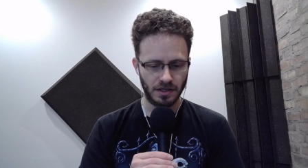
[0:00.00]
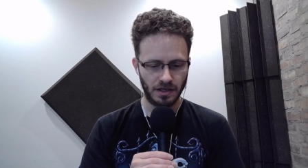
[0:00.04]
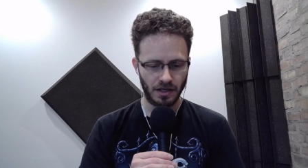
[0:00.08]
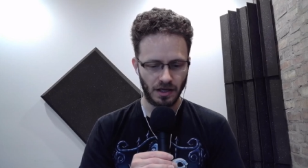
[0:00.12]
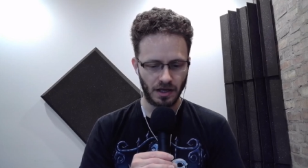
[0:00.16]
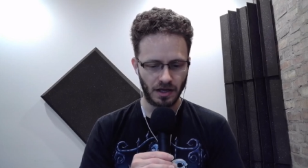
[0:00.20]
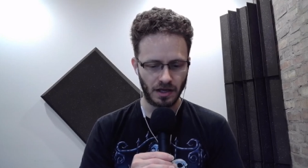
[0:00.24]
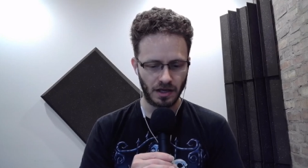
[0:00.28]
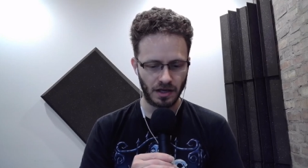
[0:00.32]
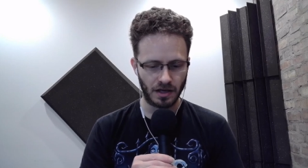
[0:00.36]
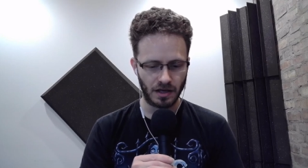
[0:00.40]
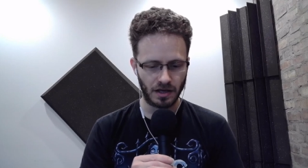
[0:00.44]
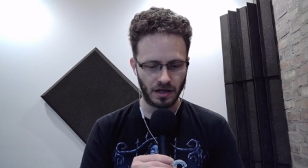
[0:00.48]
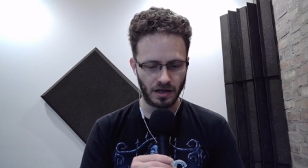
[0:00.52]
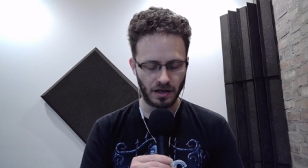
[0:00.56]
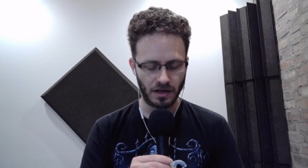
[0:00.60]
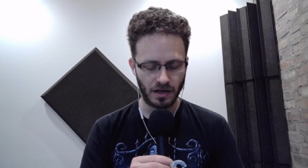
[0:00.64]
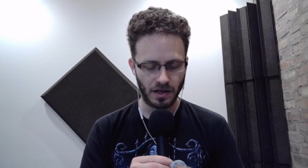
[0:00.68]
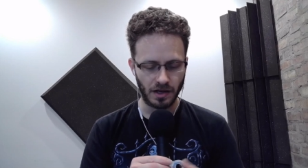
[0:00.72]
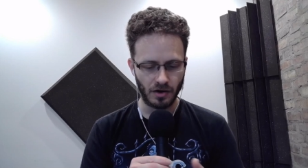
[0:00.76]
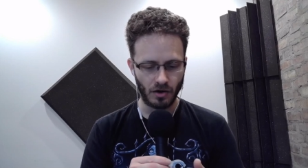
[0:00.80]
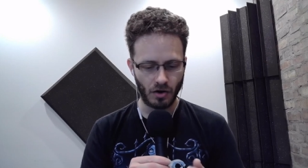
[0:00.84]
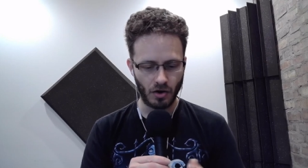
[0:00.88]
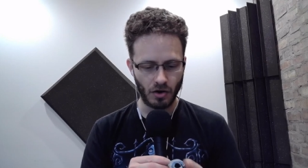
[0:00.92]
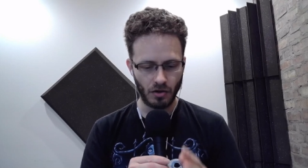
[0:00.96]

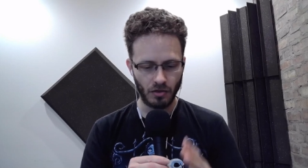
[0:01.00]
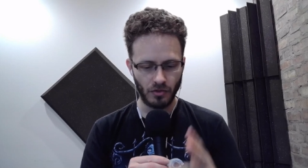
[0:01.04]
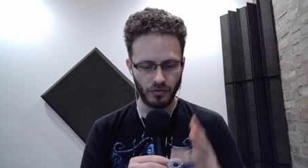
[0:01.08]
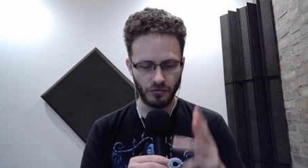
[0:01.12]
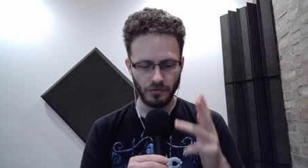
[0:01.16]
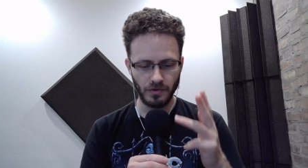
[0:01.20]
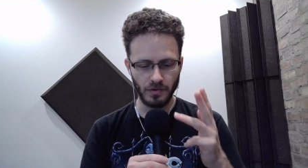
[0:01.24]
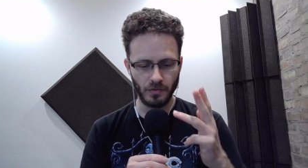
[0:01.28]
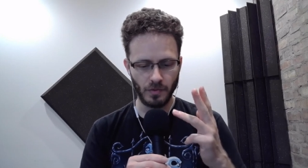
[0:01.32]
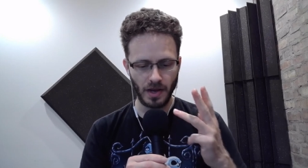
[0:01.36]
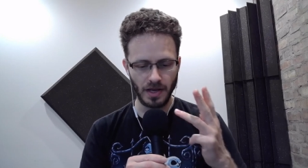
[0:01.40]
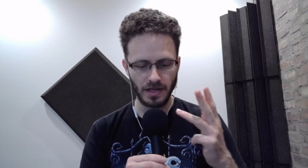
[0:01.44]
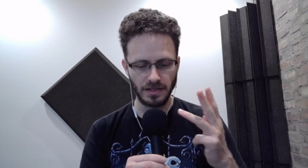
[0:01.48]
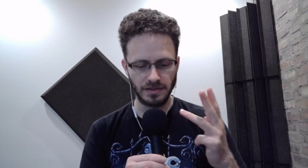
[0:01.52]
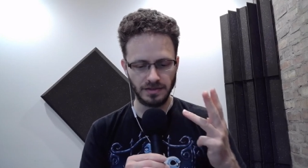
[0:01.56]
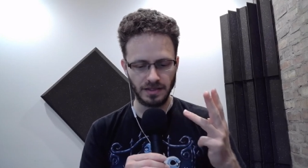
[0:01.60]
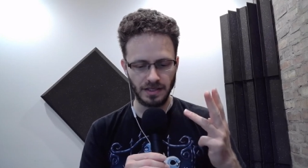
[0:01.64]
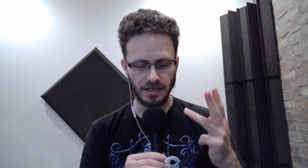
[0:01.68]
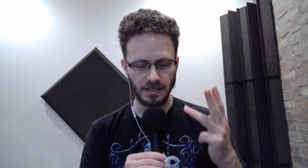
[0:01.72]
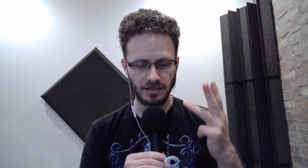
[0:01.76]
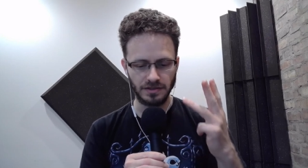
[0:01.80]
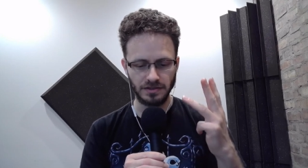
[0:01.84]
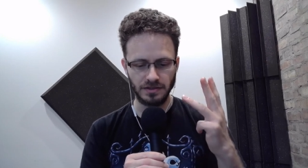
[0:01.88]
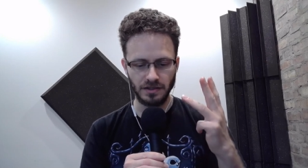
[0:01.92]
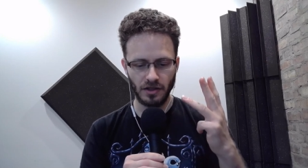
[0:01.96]
In all three ways,
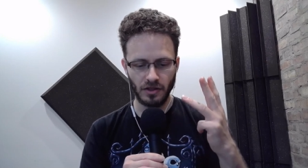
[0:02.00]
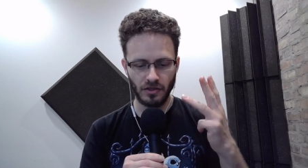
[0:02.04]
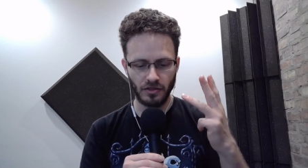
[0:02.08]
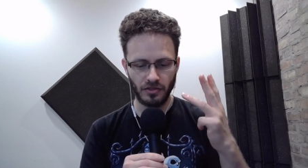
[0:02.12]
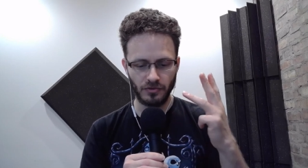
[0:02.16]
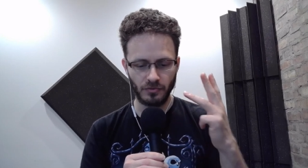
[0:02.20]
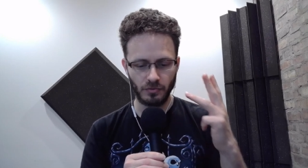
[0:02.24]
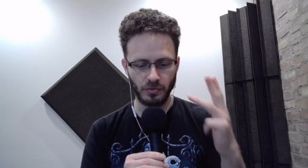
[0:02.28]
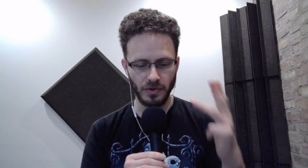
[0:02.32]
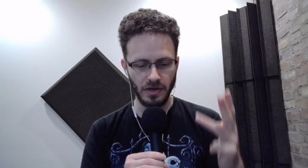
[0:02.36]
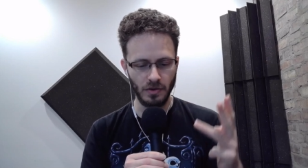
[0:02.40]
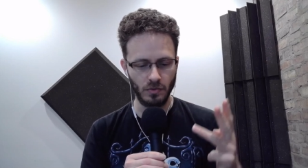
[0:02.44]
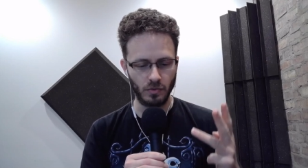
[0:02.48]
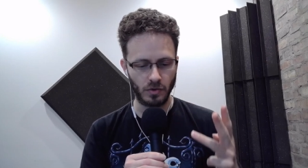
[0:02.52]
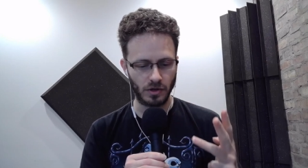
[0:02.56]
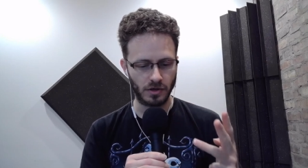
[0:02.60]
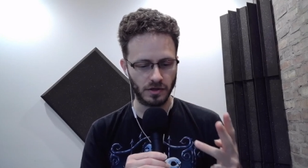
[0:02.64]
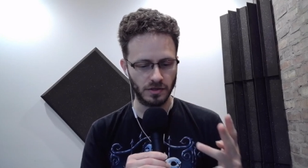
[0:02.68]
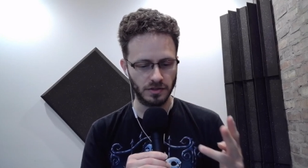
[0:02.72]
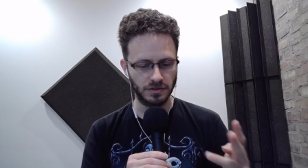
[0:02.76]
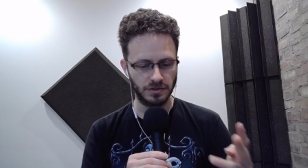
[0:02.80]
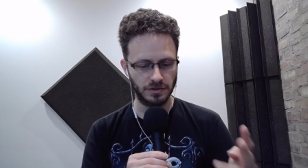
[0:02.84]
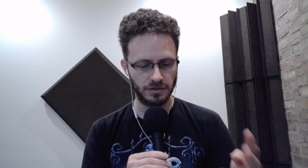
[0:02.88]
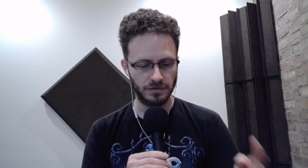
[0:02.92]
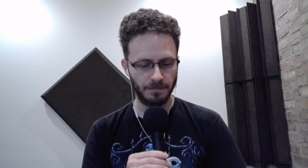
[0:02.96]
it is three
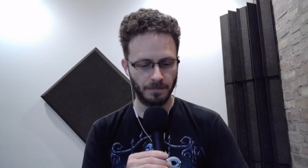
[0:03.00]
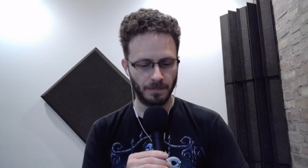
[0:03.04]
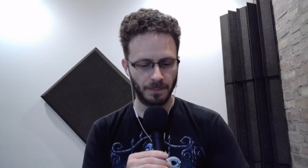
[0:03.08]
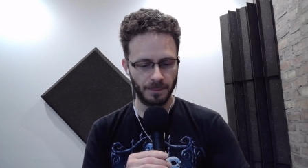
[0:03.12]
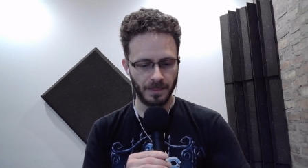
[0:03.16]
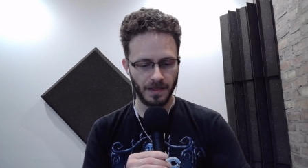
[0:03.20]
words.